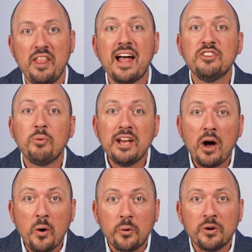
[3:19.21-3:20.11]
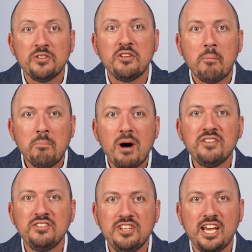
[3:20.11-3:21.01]
That's why owners
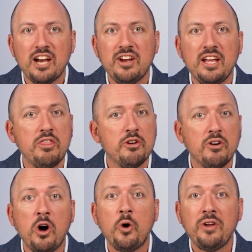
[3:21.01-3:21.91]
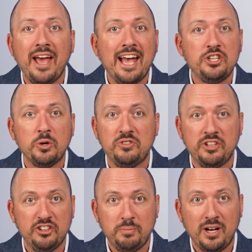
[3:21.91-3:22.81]
must carry their own
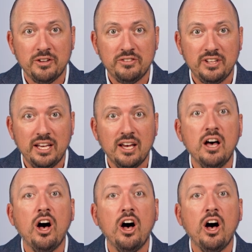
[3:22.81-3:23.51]
HO-6 policy,